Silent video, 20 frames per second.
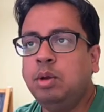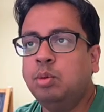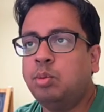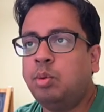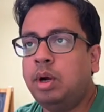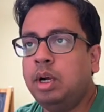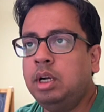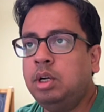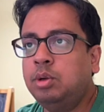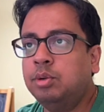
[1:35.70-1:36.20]

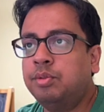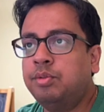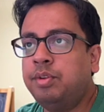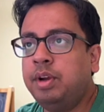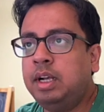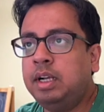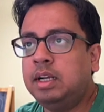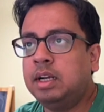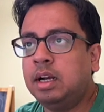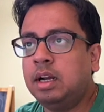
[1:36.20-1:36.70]
want to
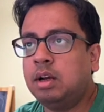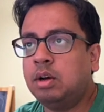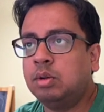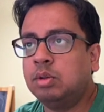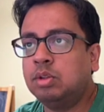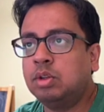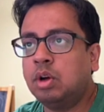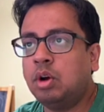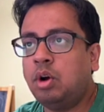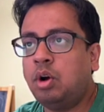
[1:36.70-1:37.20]
filter
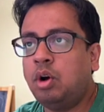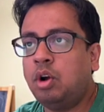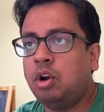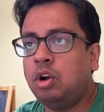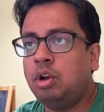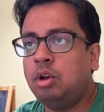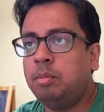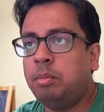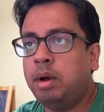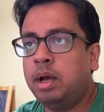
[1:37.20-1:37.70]
out
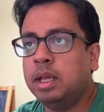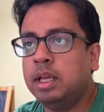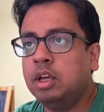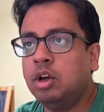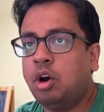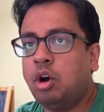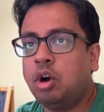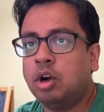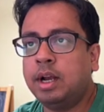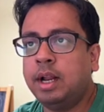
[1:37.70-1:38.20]
all my
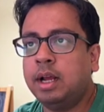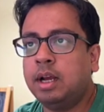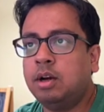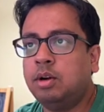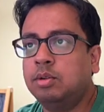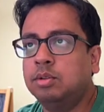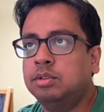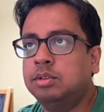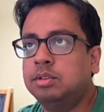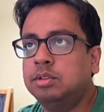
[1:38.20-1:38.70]
hot
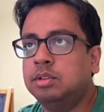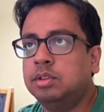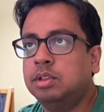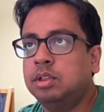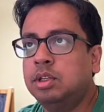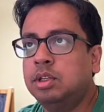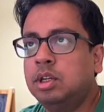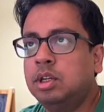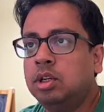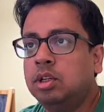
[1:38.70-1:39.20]
accounts
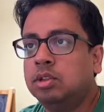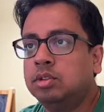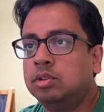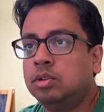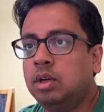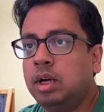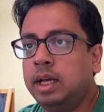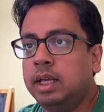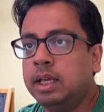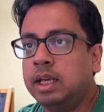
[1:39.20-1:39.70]

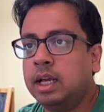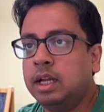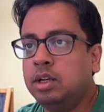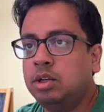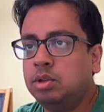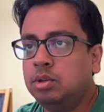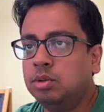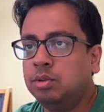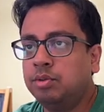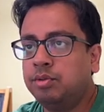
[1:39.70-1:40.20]
so I
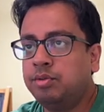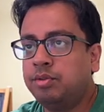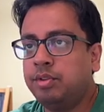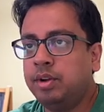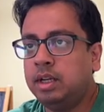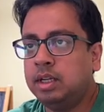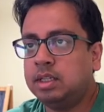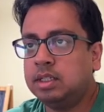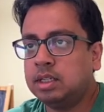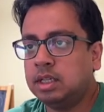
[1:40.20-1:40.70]
can do
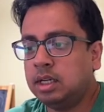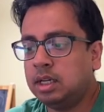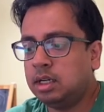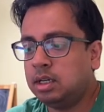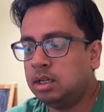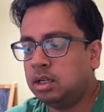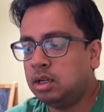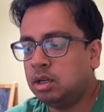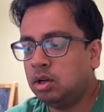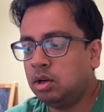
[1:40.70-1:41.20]

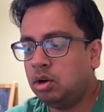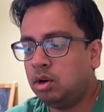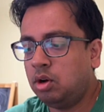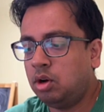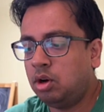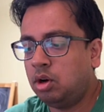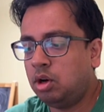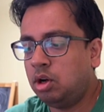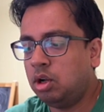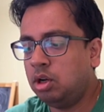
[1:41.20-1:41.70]
filter
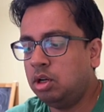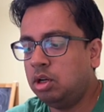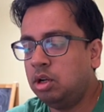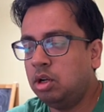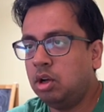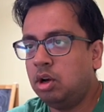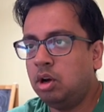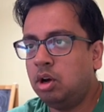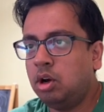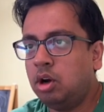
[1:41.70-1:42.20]
all
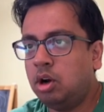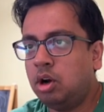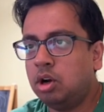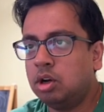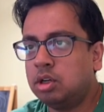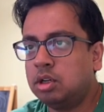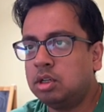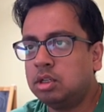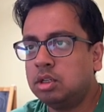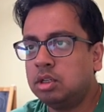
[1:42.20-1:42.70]

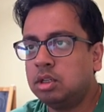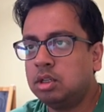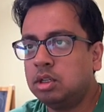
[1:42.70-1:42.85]
hot